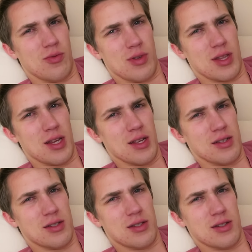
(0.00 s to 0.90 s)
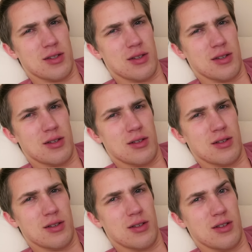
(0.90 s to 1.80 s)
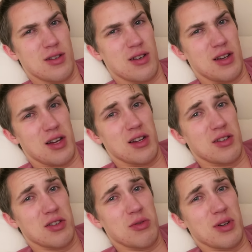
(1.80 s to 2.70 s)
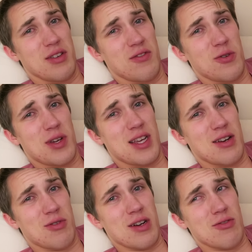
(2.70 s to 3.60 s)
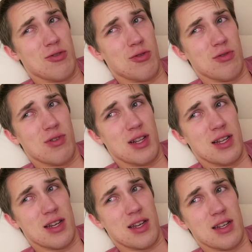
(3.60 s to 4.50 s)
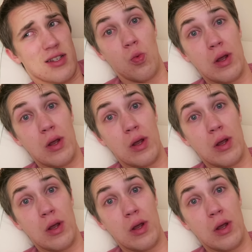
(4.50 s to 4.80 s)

With us, I don't know, whenever we get around to it, really, I guess.